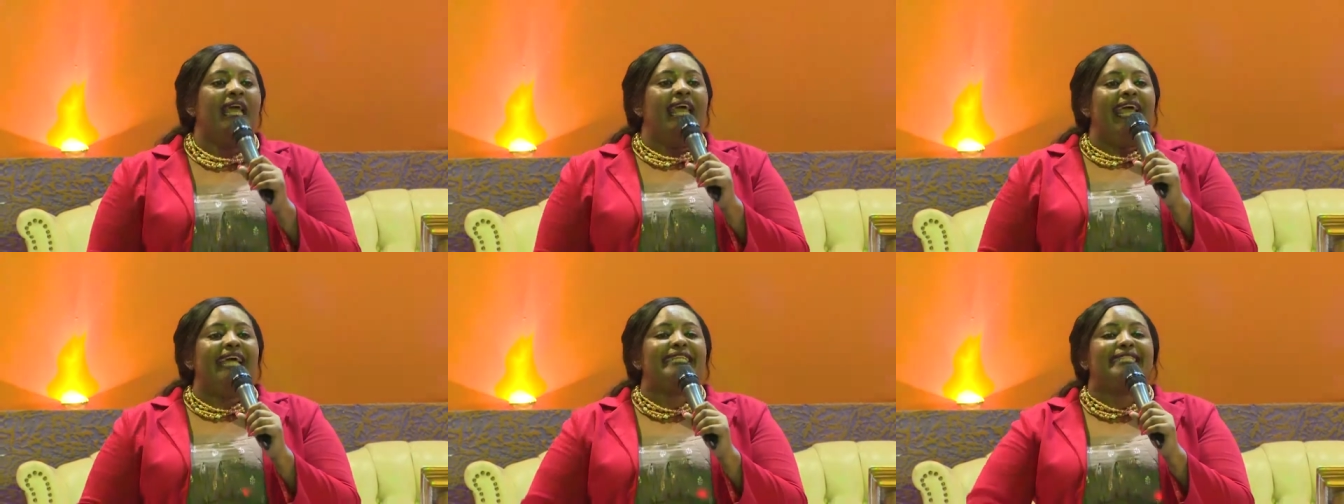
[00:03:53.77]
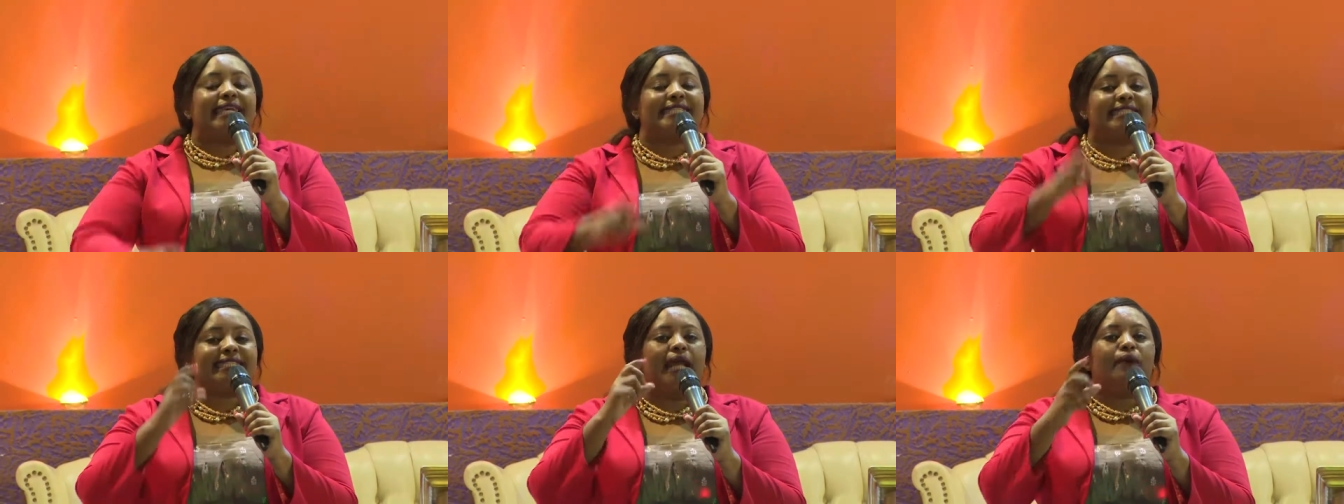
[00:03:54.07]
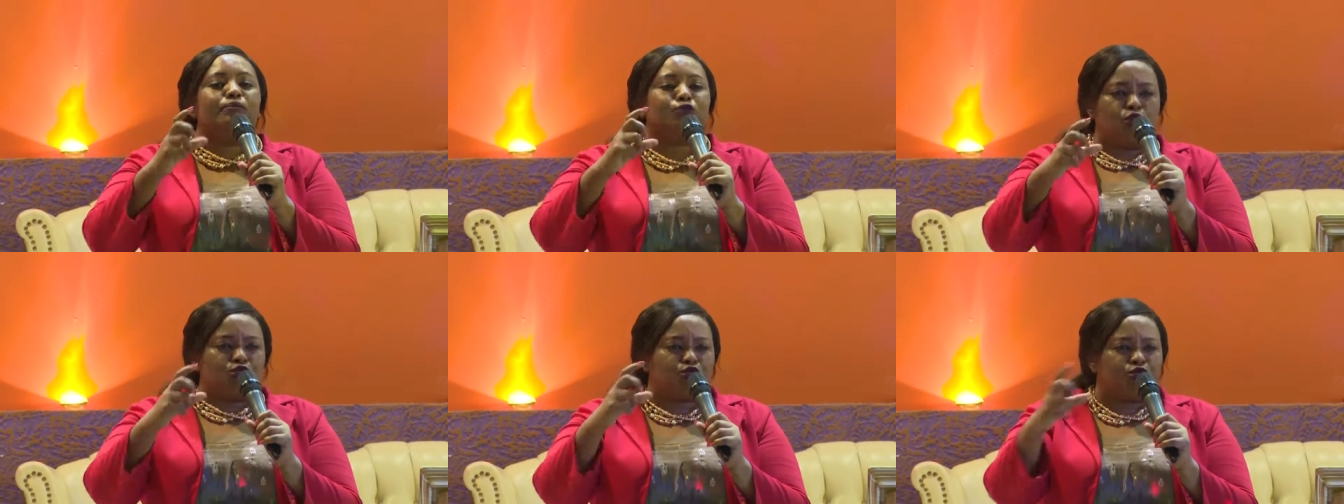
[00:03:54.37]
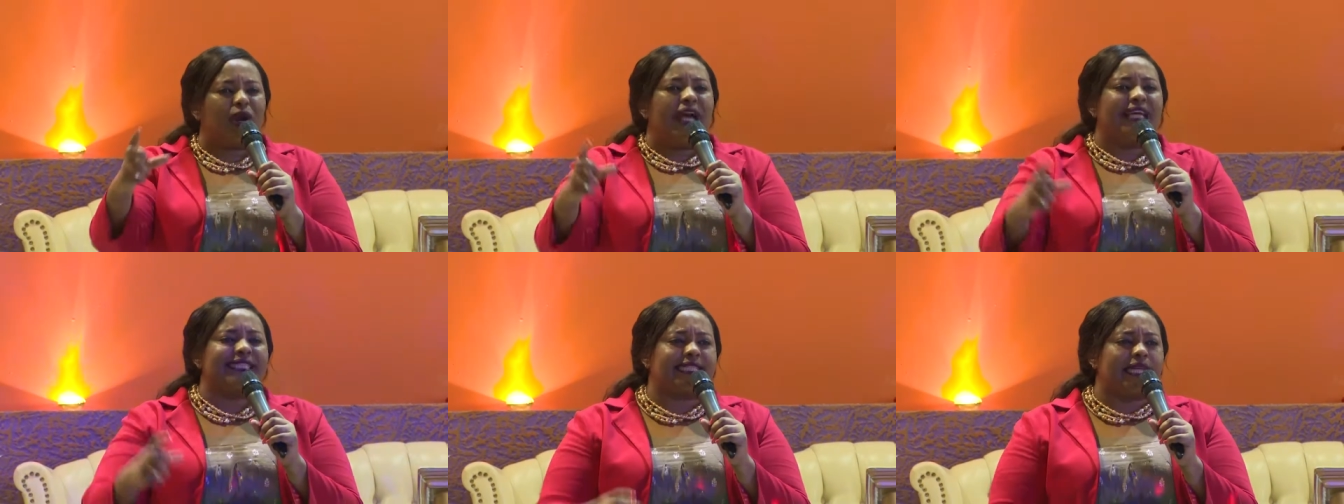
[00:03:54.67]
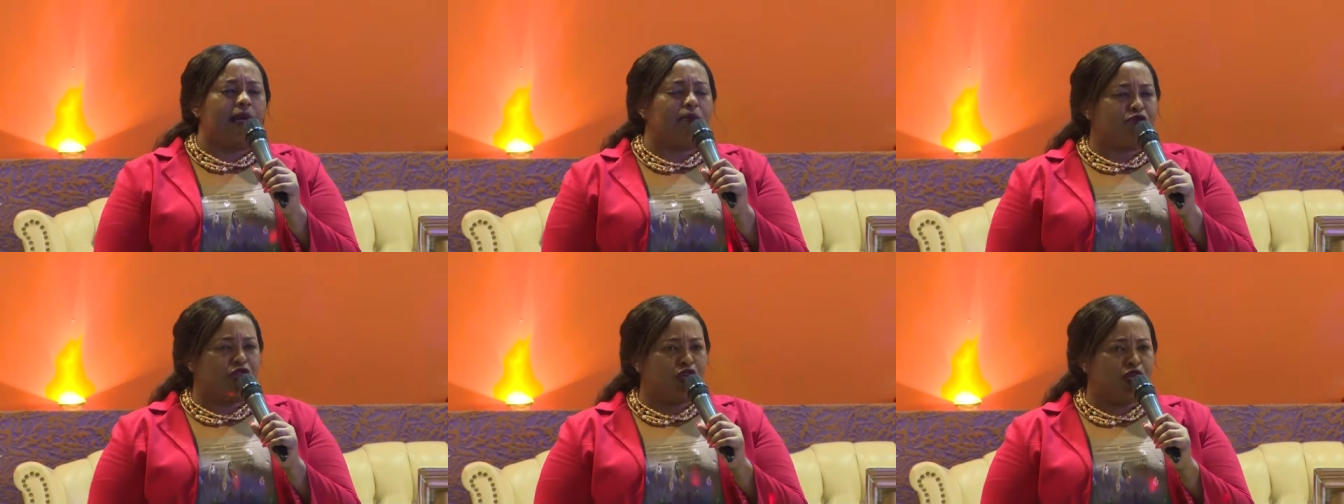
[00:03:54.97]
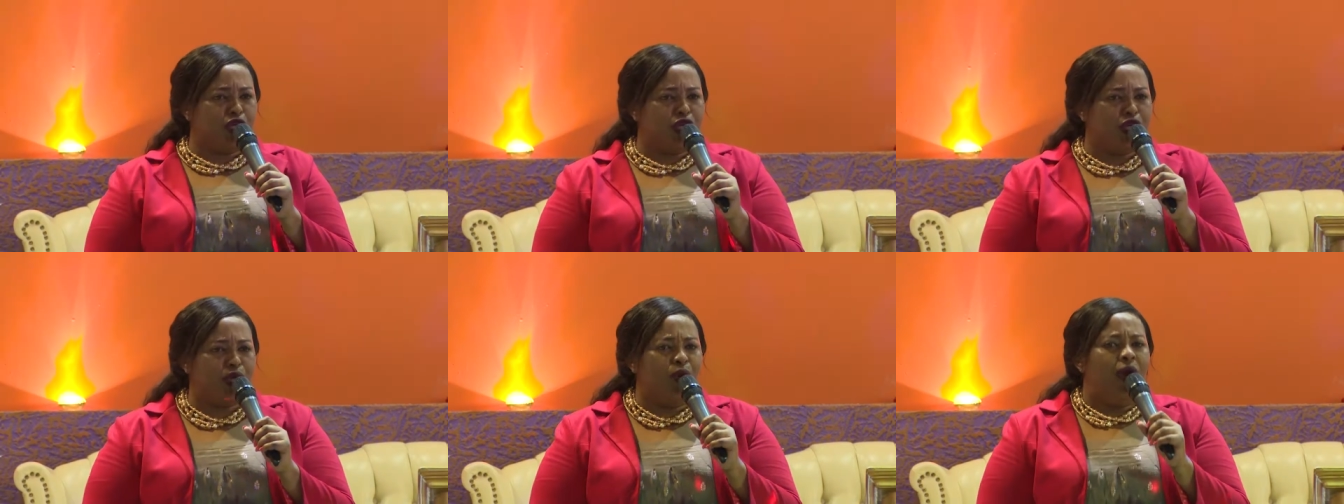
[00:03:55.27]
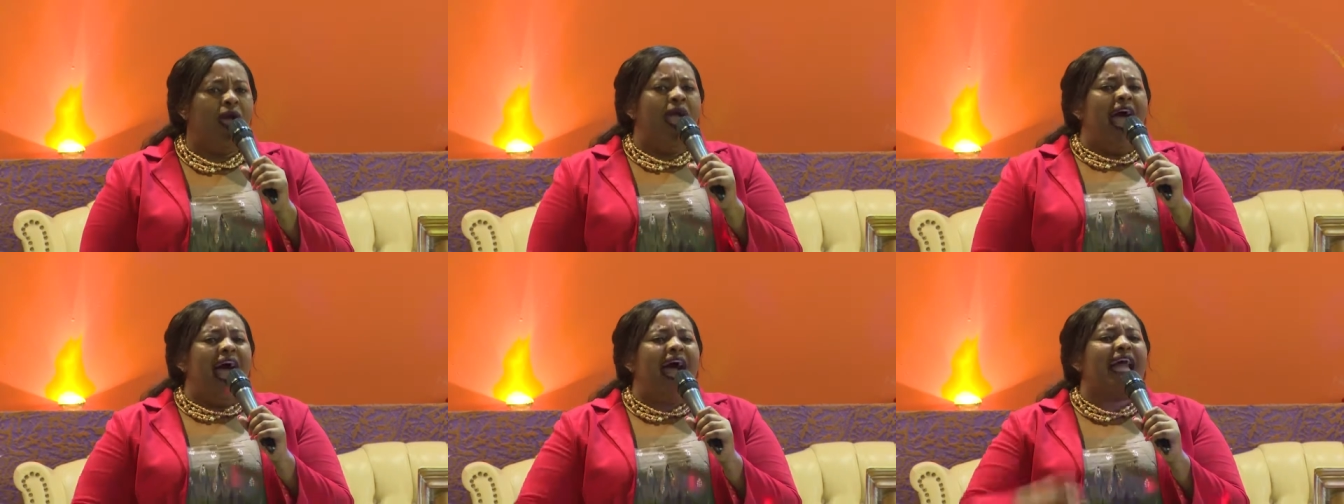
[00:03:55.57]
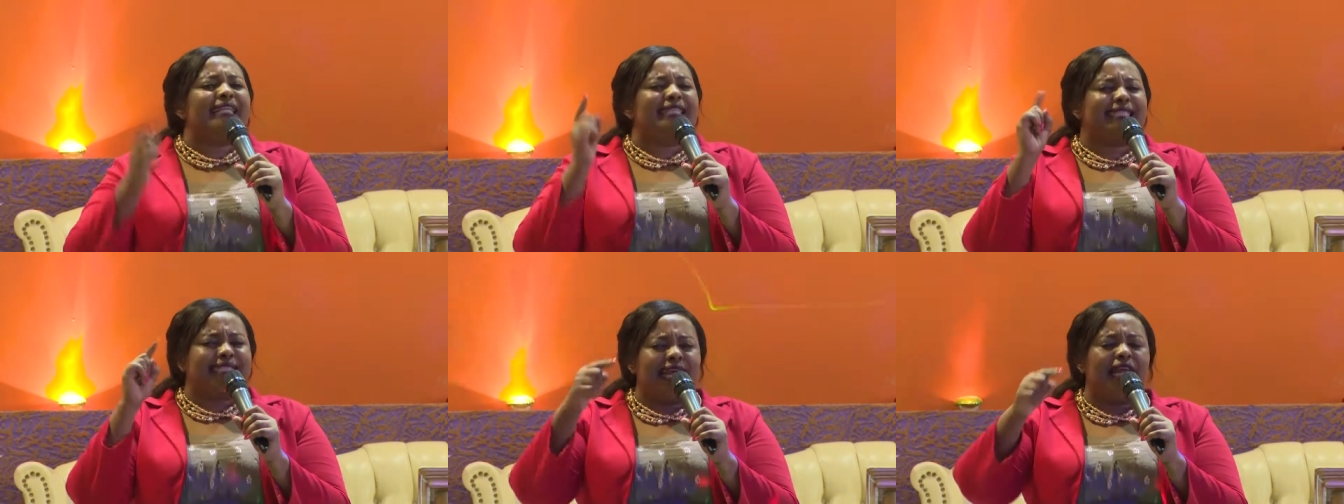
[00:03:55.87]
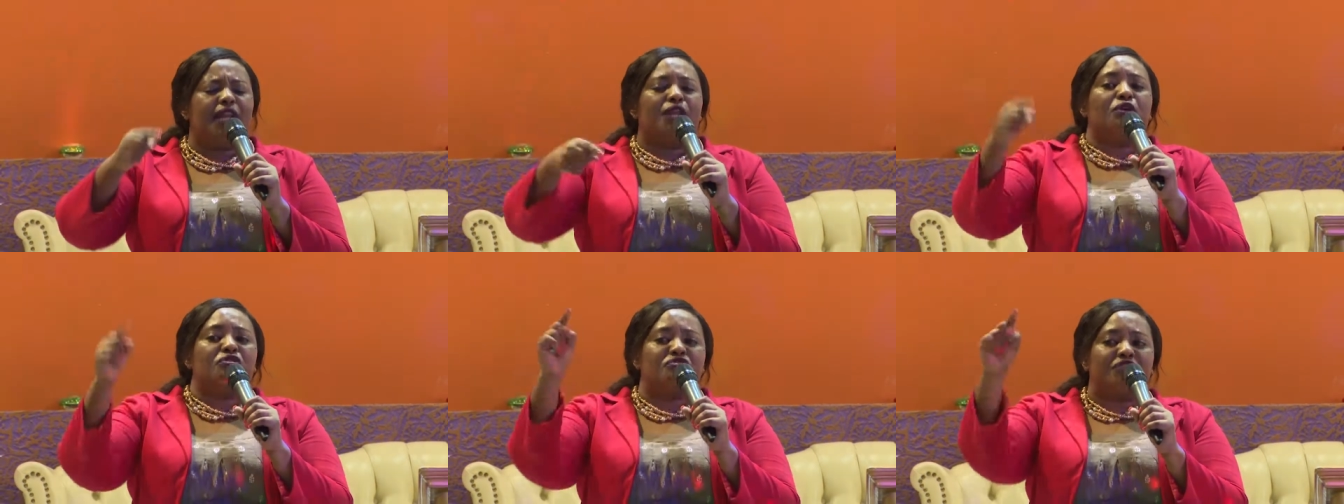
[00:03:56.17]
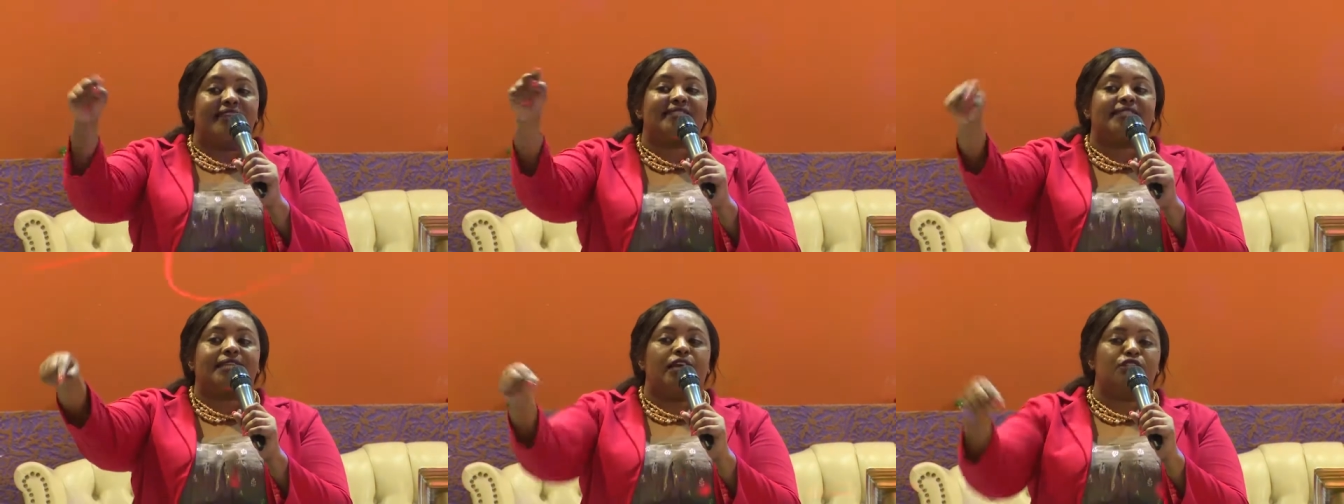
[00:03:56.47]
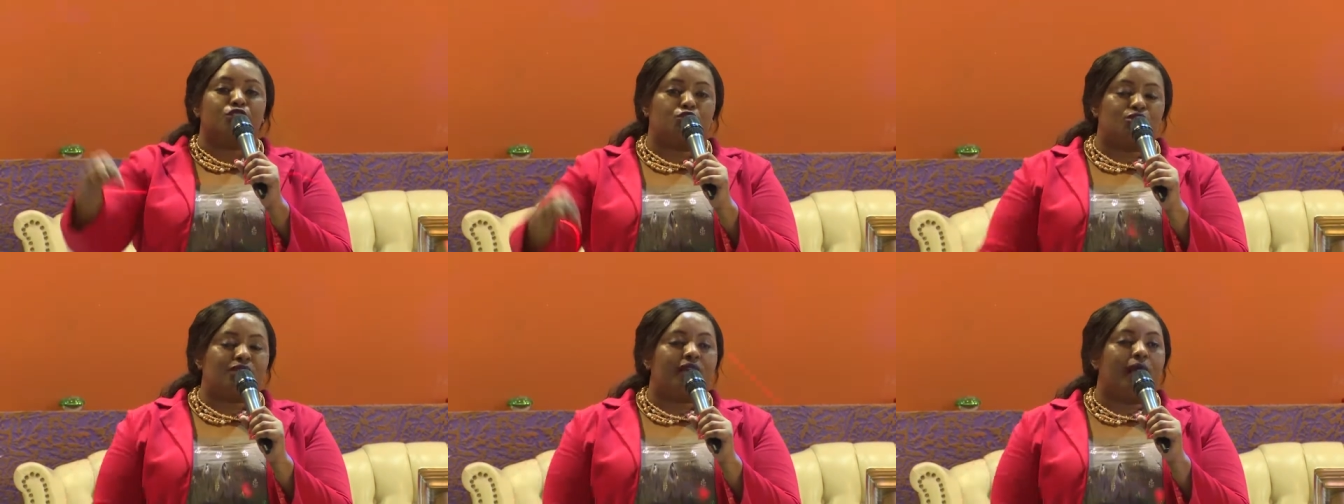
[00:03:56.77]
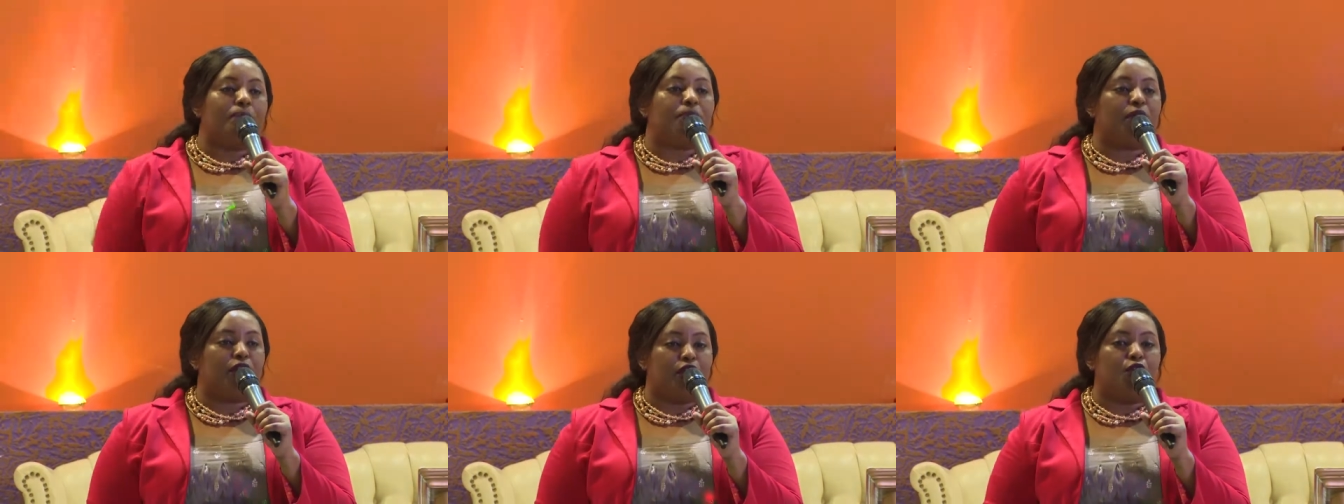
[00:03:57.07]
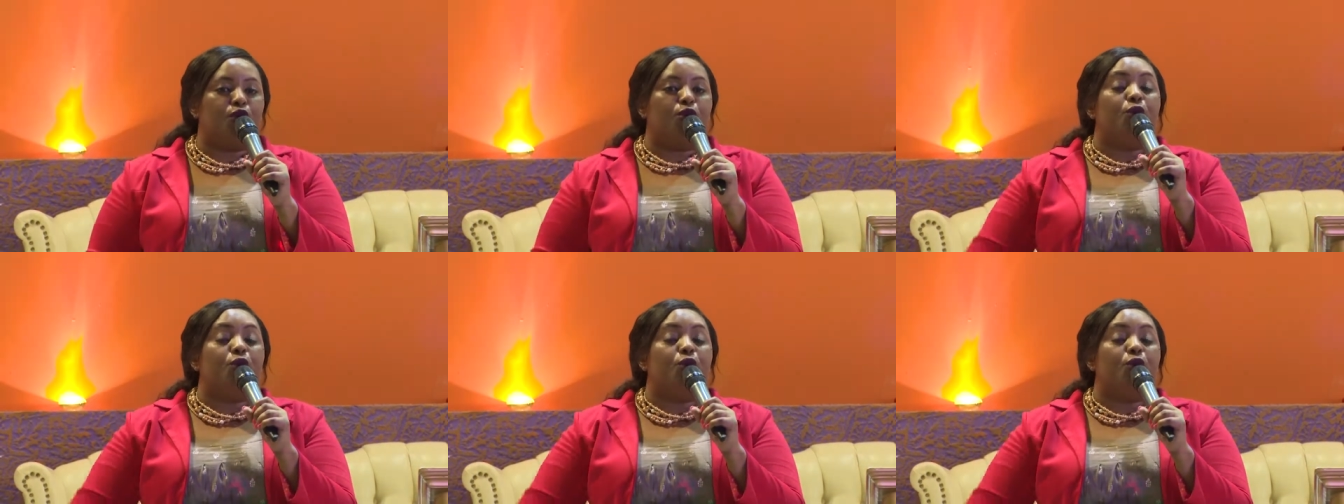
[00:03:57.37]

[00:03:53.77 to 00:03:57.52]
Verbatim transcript: It is time to try something new. Until you venture into something new,